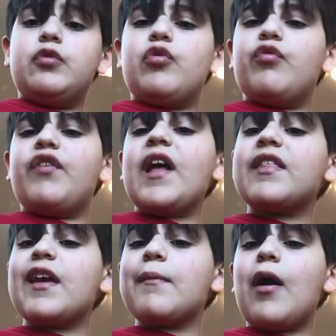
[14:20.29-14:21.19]
you do
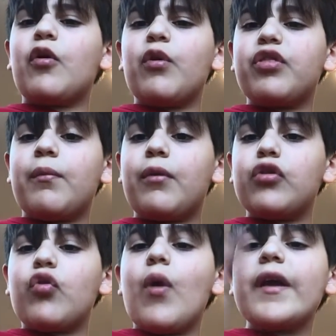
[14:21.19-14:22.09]
that same
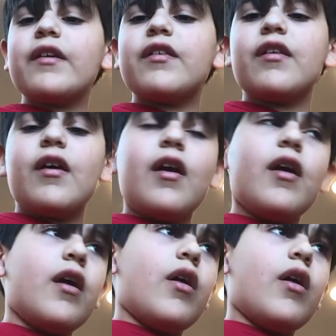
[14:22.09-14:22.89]
algorithm twice.